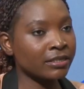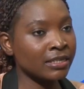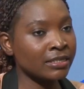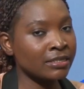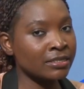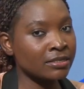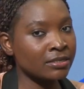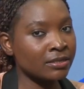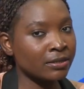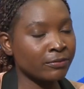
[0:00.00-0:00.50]

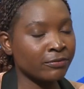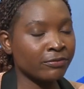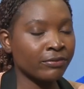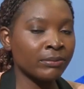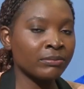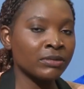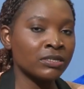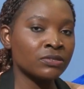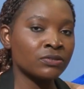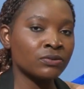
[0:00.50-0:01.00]
grains,
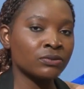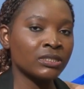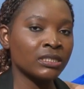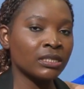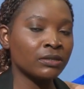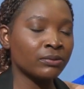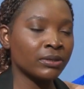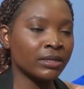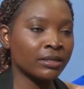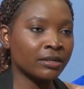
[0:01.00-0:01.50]
farmers who
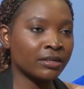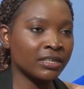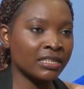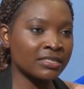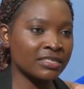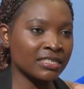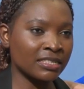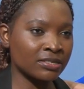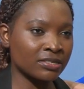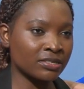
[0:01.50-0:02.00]
deal with
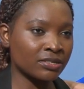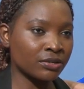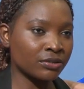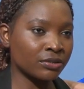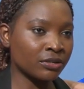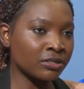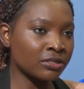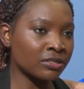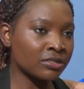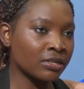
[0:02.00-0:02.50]
grains and
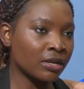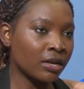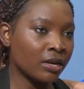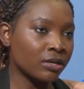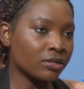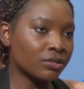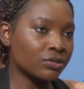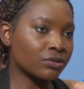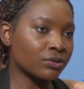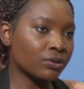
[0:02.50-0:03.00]
cereals
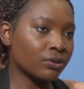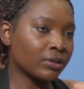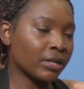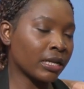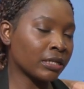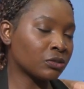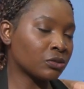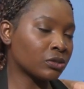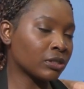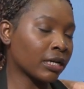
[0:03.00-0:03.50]
so
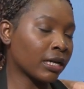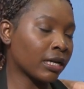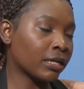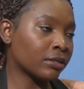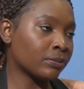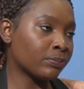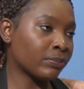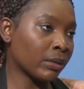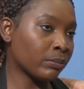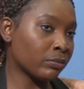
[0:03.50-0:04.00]
that you
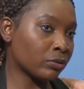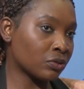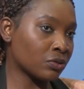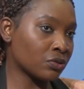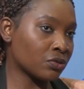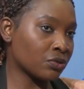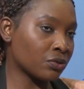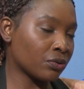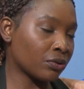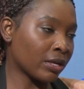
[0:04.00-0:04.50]
can be able to
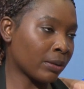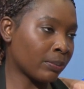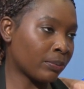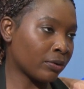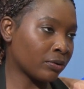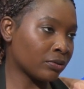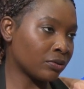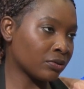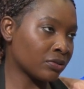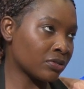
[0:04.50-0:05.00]
store their
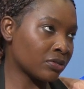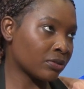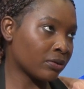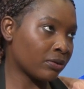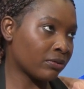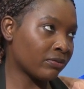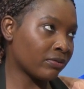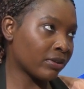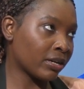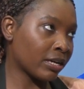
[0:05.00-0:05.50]
produce
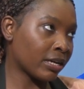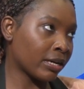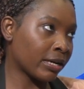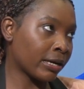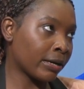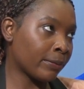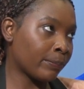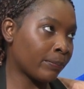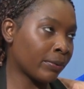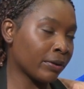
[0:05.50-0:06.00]
over
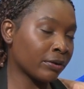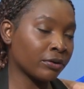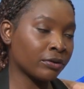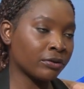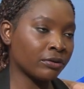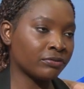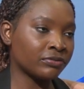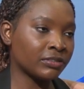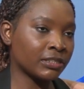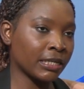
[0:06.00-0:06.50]
a
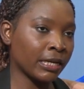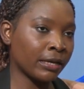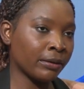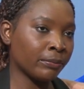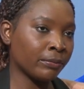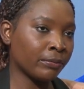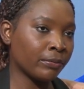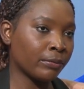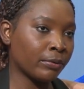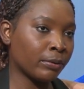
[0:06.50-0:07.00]
period of
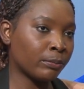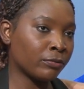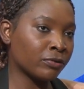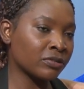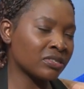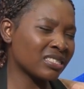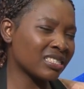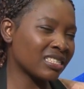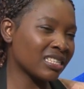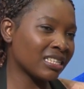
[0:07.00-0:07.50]
time.
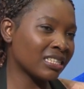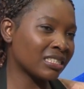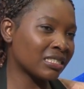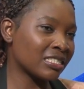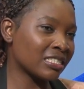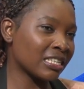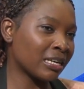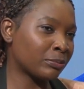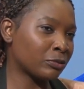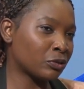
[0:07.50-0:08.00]
Mostly
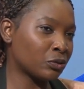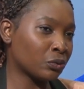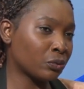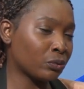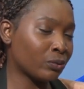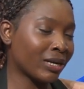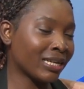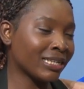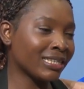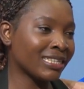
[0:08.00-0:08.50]
it's up to
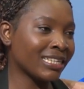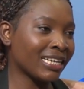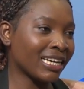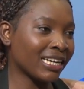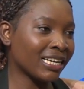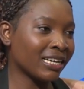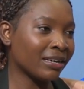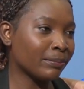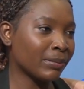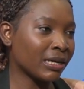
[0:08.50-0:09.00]
one
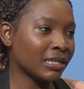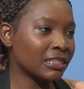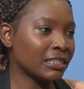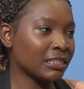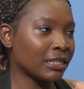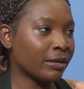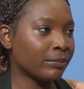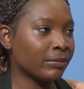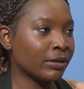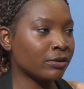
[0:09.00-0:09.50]
year, but
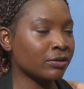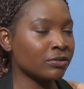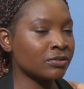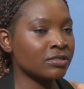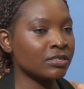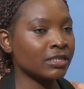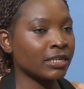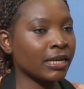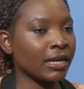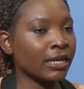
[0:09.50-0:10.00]
uh,
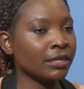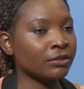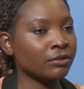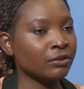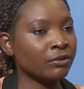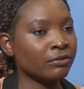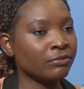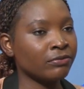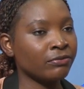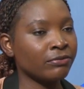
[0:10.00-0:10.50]
because the kind
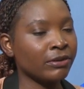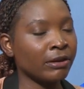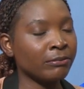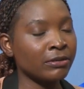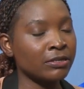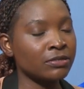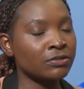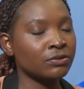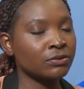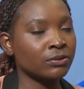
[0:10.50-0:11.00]
of
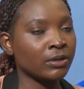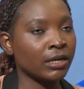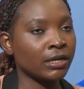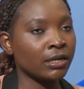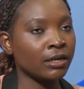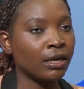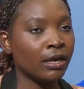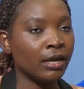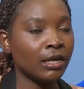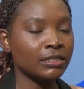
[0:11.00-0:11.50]
farmers we
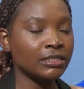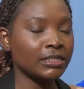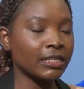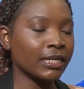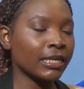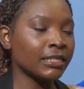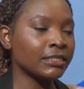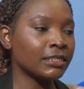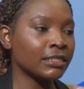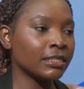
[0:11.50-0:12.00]
are
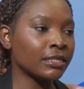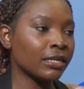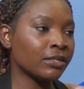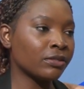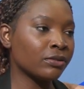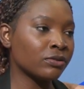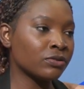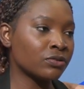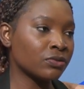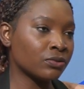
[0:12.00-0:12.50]
targeting are
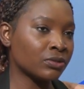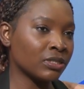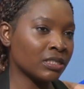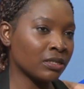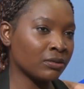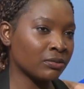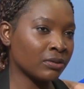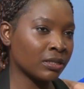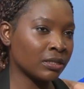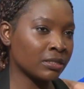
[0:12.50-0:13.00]
those who
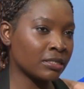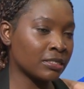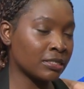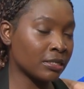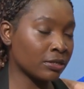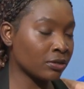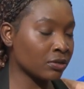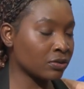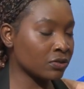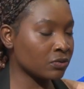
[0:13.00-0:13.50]
deal with
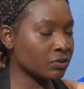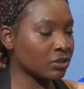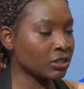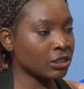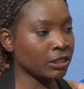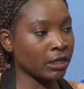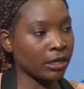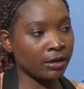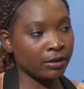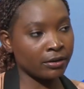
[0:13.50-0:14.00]
cereals
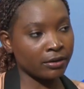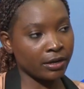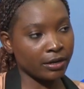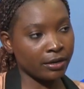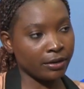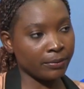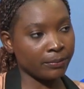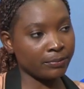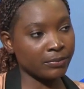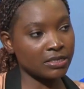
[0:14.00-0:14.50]
which are
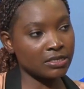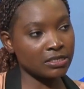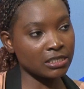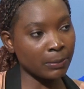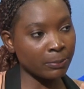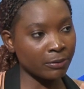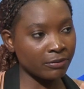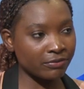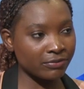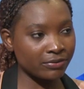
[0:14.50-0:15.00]
um,
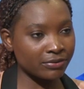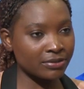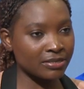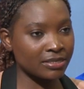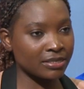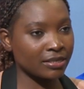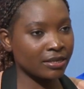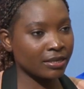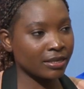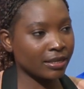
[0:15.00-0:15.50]
staple
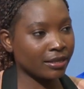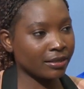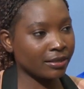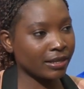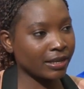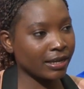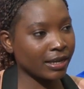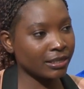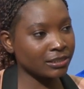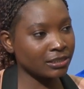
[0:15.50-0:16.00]
foods in
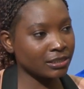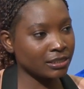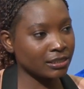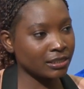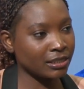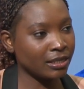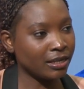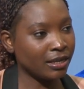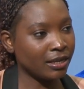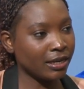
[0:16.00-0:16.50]
the
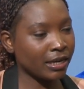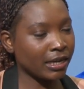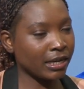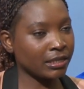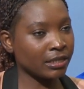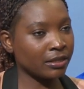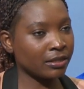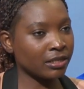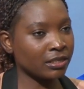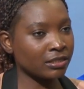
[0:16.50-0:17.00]
country
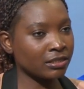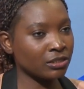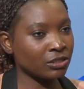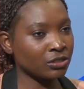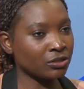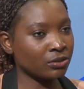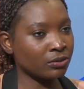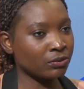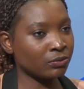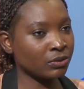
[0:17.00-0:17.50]
and in the
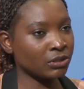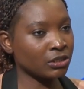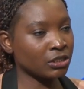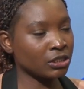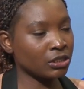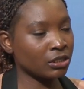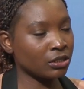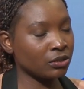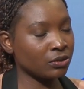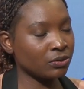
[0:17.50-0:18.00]
region,
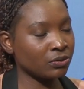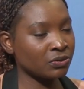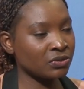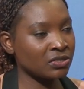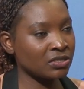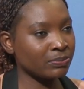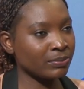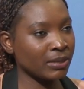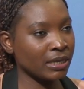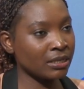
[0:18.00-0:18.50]
which
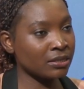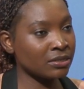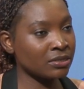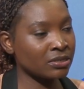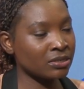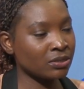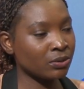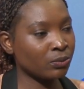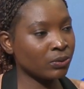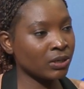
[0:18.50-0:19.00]
includes
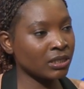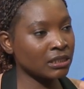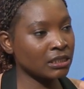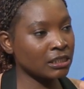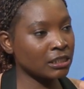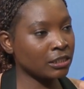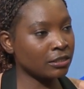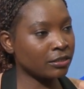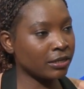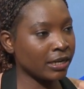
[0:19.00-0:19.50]
maize,
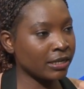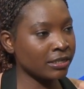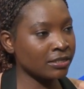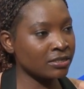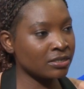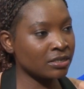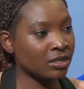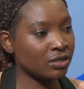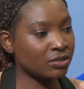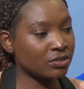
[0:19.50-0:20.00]
wheat,
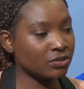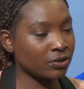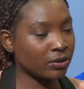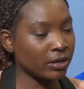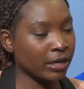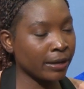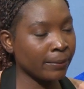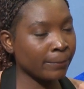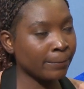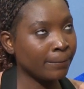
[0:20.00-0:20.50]
rice,
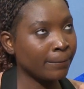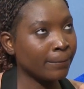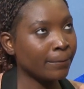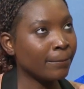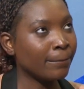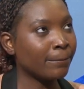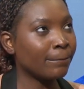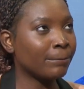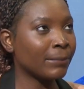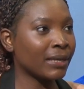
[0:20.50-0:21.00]
sorghum,
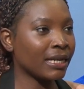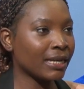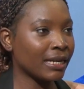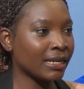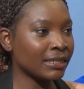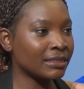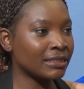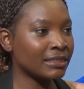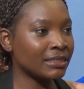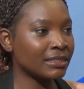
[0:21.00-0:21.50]

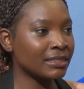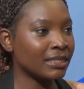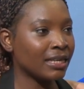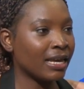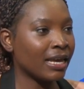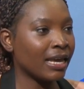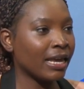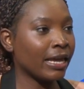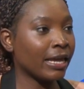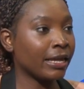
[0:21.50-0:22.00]
millets,
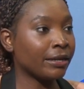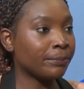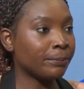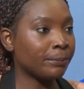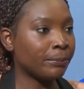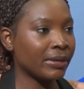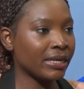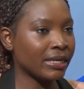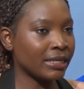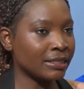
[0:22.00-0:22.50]

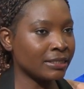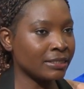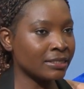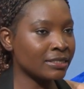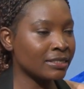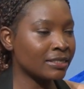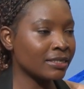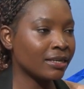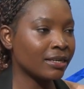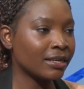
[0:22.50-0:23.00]
and
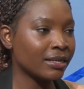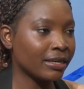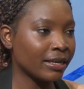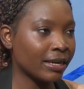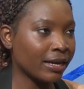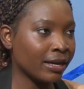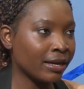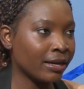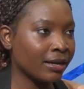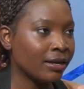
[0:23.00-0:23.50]
beans
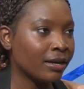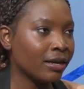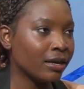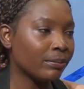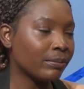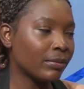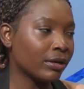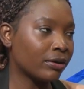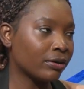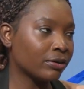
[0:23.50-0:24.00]
yeah,
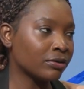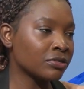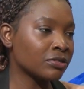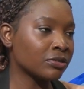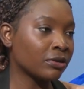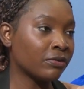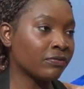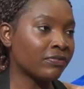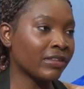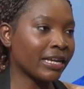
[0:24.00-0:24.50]
because
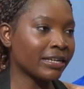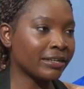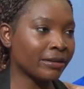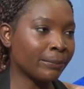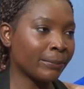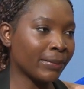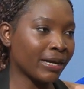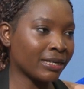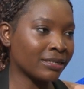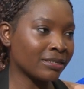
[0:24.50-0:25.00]
of their
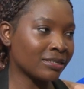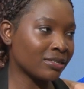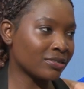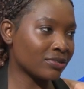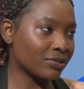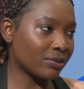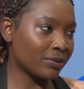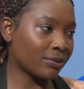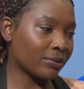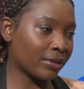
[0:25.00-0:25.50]
demand.
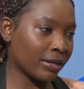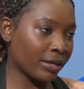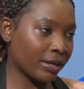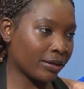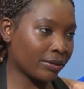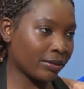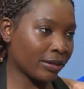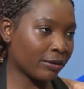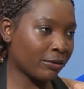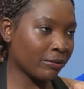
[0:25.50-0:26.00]
So
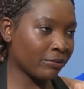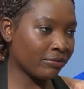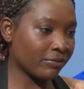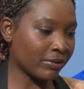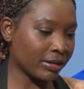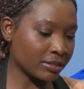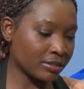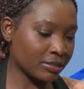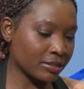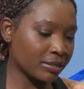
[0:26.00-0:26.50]
they, they go
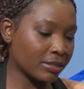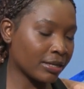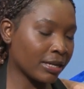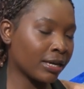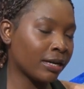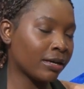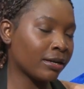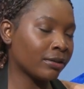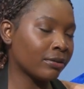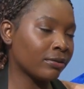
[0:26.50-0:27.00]
fast.
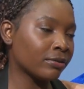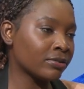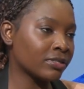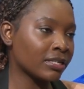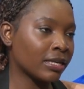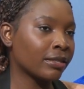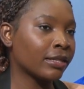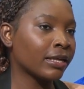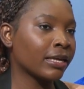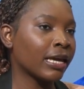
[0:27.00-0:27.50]
The, those
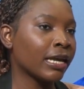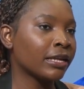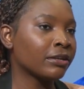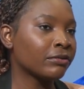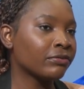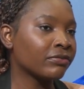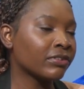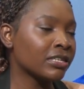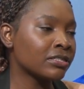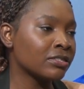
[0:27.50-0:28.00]
are the kind
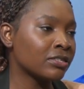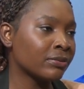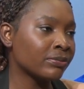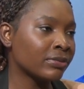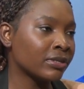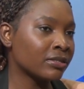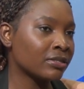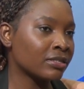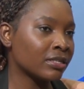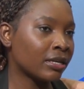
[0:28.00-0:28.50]
of
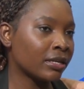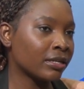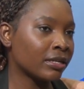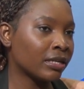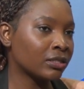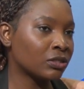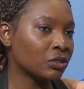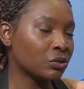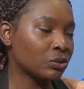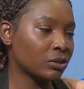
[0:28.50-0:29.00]
customers uh,
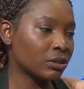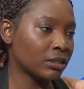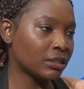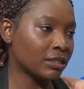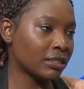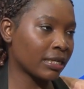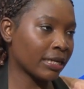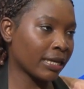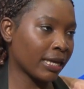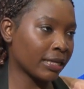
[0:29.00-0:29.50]
that we
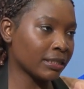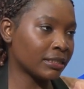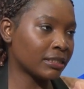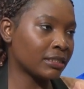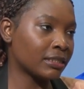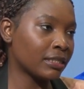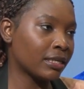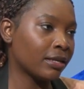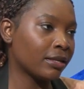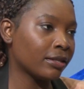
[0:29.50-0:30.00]

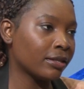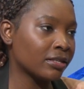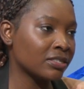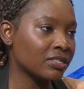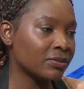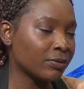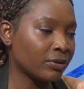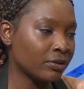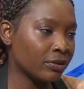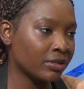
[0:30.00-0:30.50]
target, uh, the
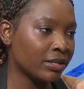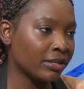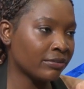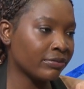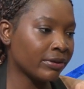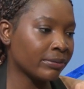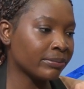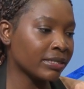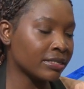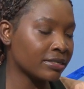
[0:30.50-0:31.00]
smallholder
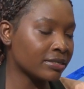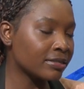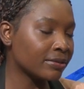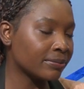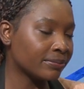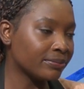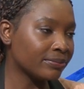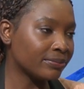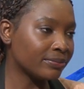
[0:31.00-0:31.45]
farmers.